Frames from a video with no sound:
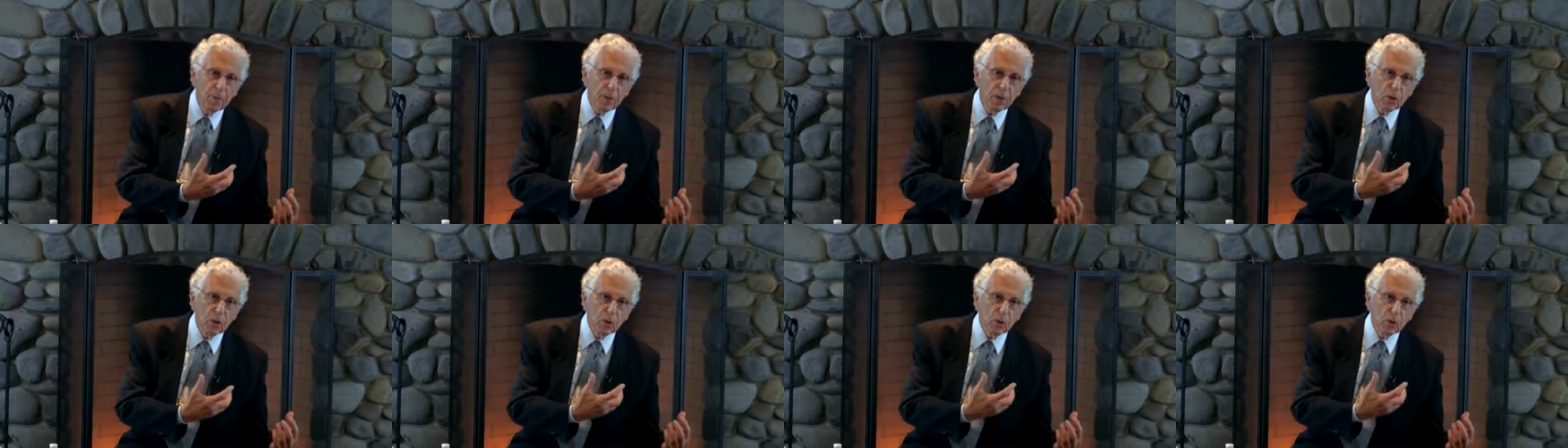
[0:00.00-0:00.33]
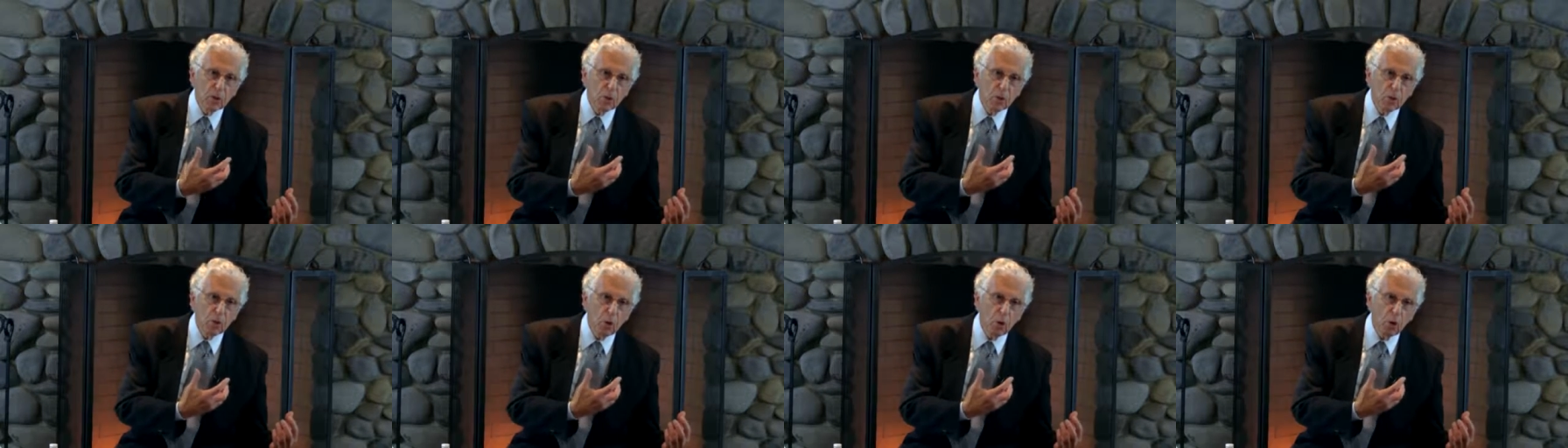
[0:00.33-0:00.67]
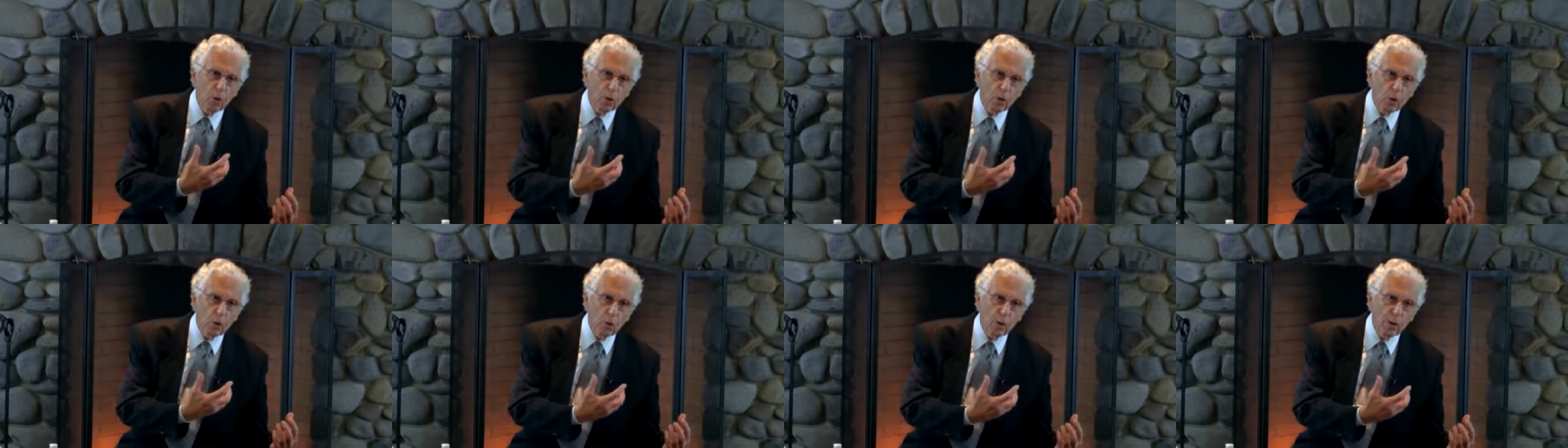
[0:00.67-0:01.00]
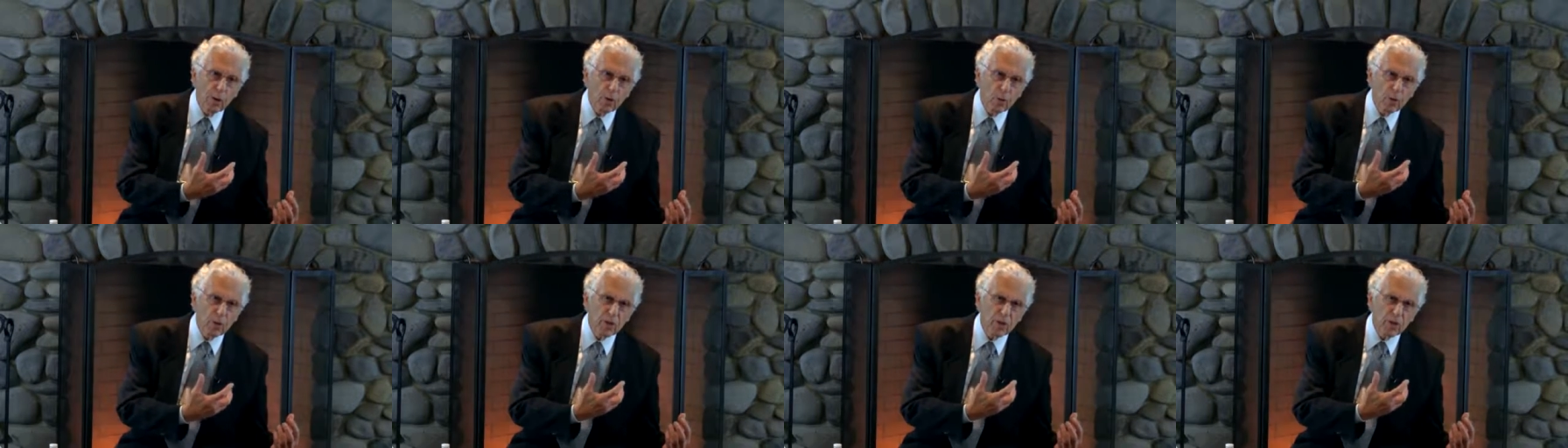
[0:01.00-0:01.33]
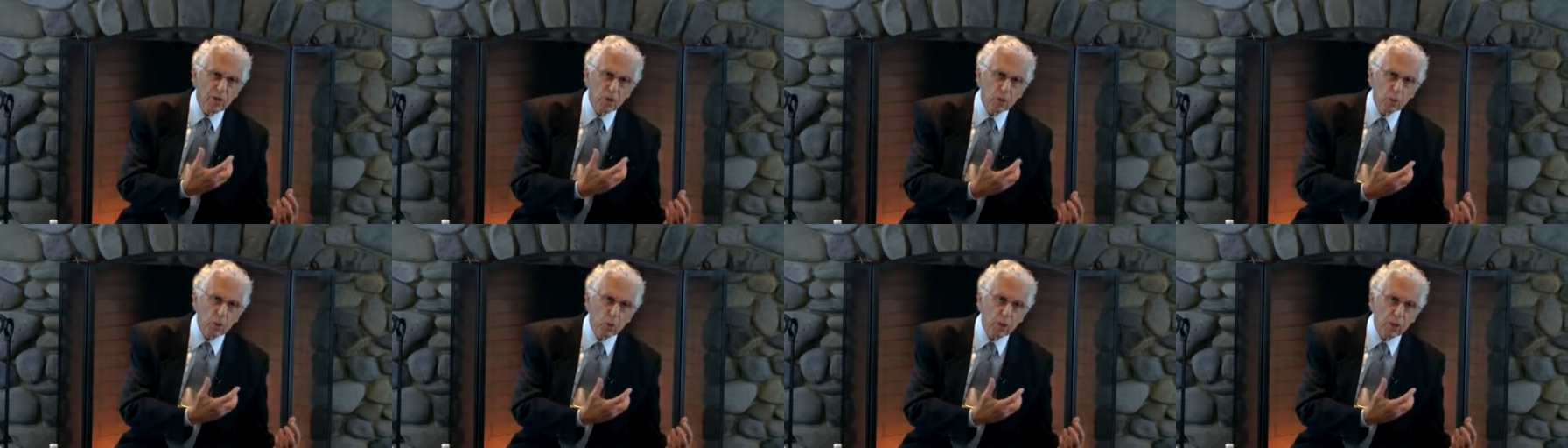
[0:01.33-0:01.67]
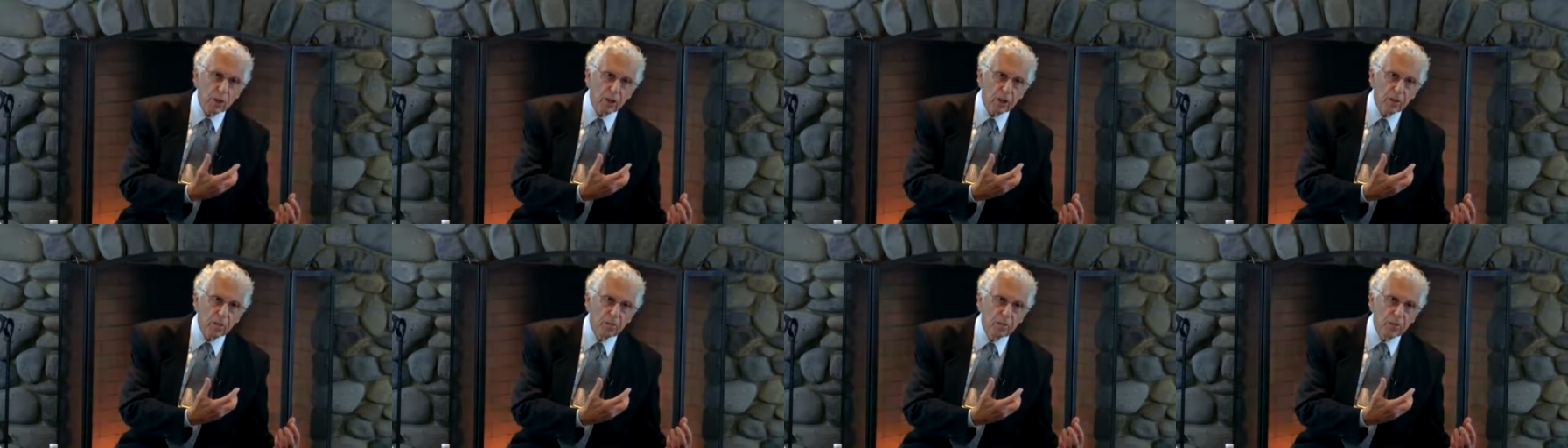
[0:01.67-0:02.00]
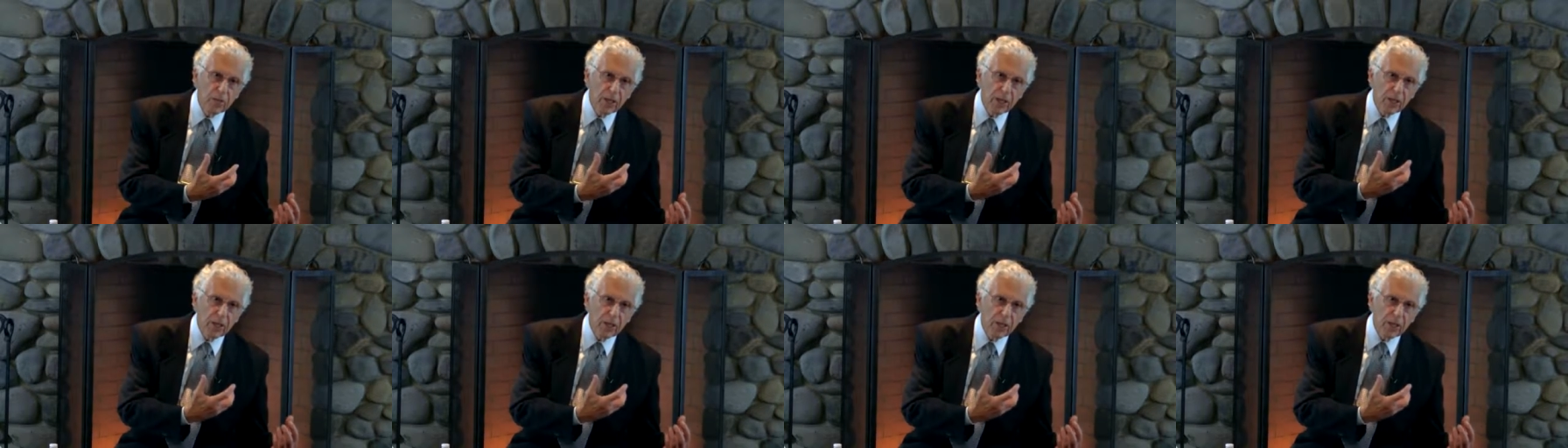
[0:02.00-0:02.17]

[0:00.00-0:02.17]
because you are going with its will,